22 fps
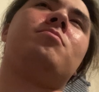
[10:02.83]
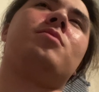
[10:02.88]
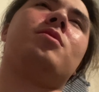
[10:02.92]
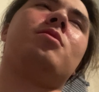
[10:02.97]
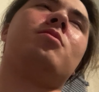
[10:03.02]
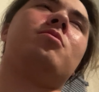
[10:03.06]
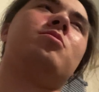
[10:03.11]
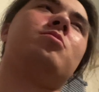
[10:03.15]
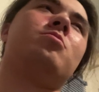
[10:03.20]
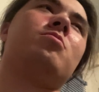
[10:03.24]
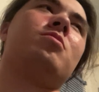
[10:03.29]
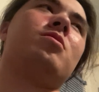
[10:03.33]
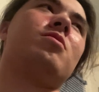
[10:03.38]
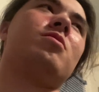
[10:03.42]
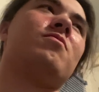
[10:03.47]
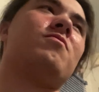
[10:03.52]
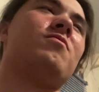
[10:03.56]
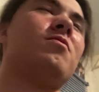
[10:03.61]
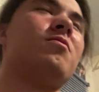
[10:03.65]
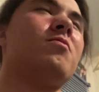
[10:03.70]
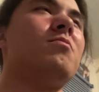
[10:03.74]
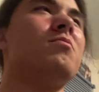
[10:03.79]
It was
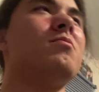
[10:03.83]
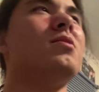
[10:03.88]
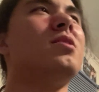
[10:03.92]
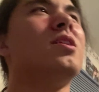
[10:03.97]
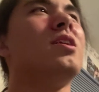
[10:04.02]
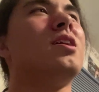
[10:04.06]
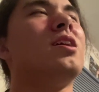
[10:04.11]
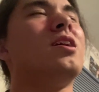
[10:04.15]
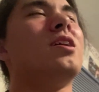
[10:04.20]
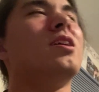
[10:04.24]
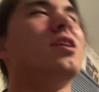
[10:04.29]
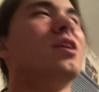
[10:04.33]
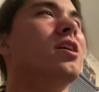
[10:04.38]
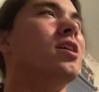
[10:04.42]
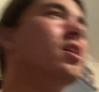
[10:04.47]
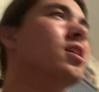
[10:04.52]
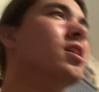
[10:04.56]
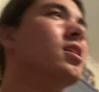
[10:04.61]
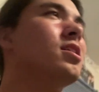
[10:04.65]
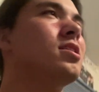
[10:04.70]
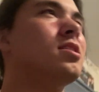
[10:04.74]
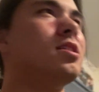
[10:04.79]
wonderful.
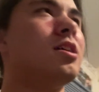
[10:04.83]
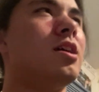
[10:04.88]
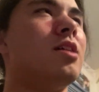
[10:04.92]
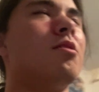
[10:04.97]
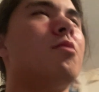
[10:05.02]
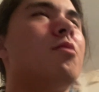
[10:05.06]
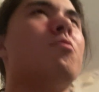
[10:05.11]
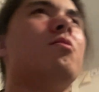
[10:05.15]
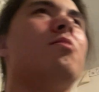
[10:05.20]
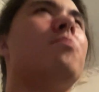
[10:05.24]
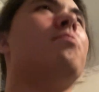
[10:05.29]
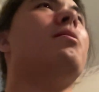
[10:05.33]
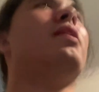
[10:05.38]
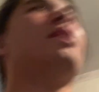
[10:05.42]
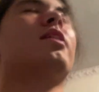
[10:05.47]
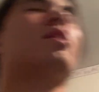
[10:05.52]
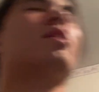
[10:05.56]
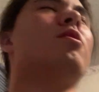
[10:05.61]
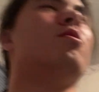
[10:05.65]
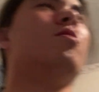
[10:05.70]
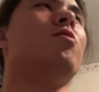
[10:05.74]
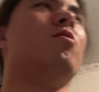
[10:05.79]
Terry went
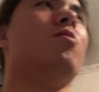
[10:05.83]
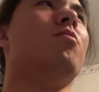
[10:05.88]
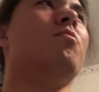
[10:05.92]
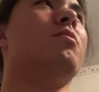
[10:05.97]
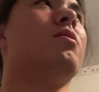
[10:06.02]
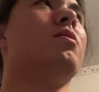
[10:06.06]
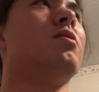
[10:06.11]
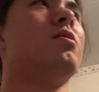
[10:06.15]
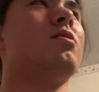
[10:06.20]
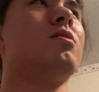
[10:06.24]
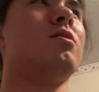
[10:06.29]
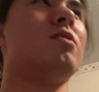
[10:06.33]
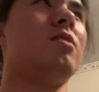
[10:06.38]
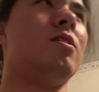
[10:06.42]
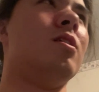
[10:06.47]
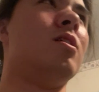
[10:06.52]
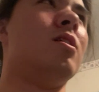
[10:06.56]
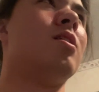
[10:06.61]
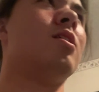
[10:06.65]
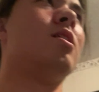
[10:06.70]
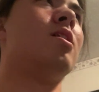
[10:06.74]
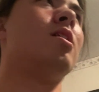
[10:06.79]
back home,
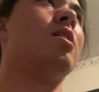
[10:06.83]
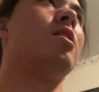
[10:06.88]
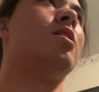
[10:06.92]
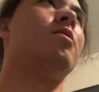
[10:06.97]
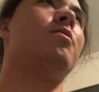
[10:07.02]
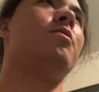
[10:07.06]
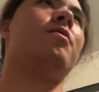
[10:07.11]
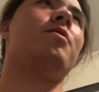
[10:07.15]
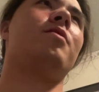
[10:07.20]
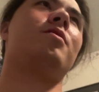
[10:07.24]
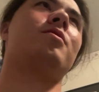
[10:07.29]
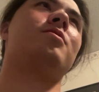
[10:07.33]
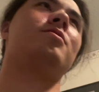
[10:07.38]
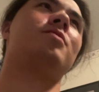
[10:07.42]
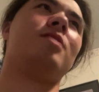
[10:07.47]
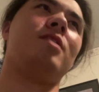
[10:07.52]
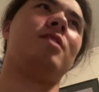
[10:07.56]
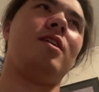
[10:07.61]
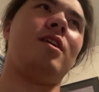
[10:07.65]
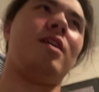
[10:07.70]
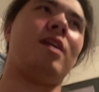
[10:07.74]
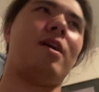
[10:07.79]
New York
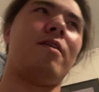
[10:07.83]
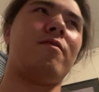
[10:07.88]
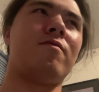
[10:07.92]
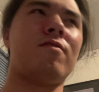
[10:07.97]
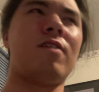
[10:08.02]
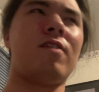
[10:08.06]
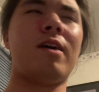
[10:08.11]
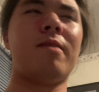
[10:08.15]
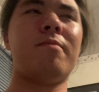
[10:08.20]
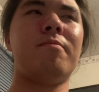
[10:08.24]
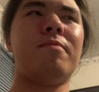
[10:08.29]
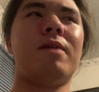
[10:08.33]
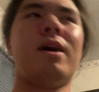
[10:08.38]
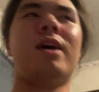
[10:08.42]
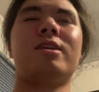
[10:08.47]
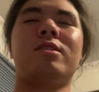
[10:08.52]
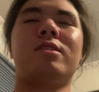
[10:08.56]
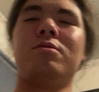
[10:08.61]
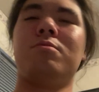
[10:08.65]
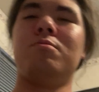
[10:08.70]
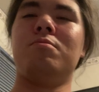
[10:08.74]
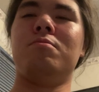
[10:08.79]
City. I flew back
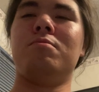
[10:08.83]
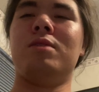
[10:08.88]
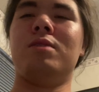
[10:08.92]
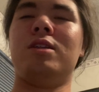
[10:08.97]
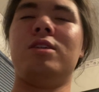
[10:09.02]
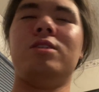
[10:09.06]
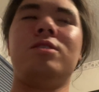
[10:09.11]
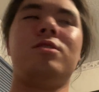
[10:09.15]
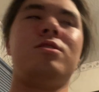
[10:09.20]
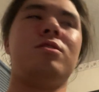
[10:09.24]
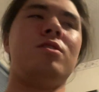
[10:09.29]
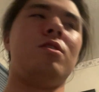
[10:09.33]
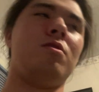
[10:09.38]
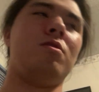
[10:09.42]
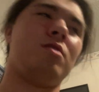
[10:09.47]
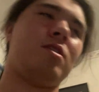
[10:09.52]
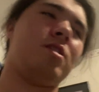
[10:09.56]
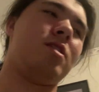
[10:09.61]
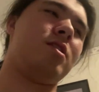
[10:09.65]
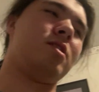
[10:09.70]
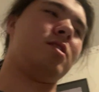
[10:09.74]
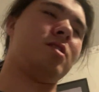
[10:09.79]
to
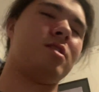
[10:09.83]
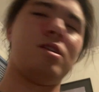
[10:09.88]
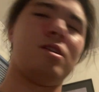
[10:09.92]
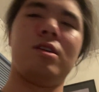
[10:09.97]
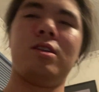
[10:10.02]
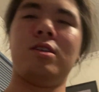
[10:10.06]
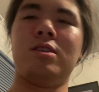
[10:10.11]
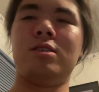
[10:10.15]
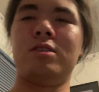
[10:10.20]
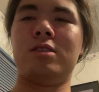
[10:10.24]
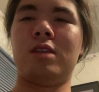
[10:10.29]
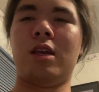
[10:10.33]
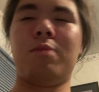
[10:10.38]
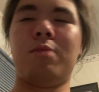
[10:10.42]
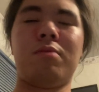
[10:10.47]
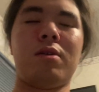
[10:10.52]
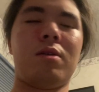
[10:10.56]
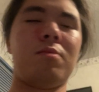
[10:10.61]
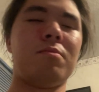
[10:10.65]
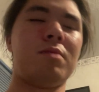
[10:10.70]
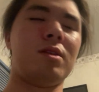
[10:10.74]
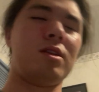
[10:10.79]
Minnesota. St.
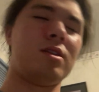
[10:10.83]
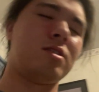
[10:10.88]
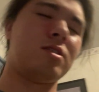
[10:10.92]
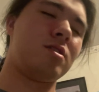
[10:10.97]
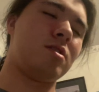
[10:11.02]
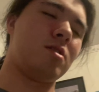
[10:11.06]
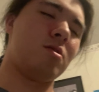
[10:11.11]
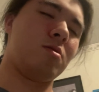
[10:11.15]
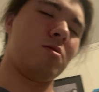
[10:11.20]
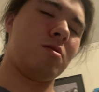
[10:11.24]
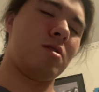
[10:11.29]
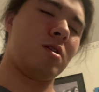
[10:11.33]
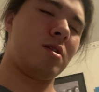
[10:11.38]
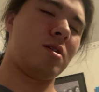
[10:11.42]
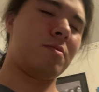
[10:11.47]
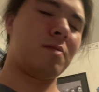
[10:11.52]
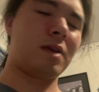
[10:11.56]
Paul, Minnesota.